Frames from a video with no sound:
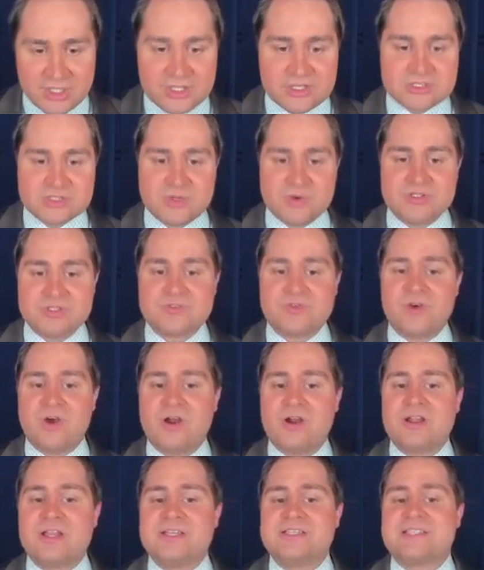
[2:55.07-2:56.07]
So as
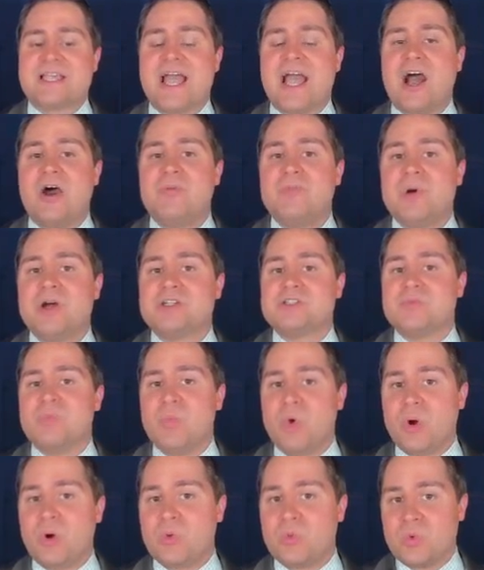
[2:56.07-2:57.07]
far as how much
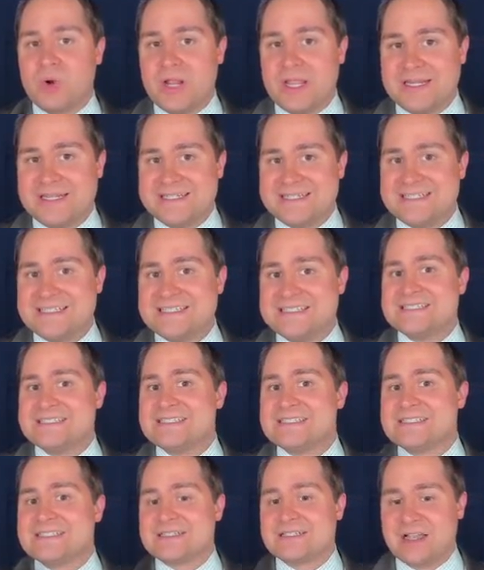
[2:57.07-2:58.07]
more rain
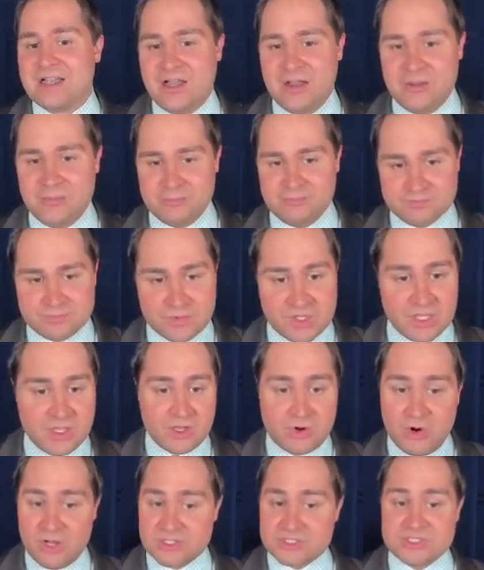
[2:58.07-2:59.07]
is to come
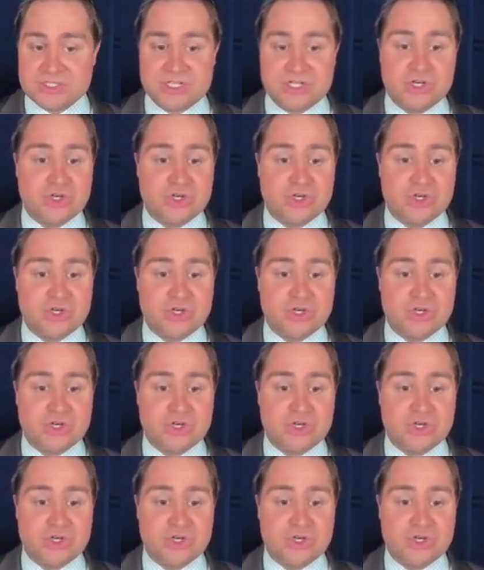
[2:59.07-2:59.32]
across the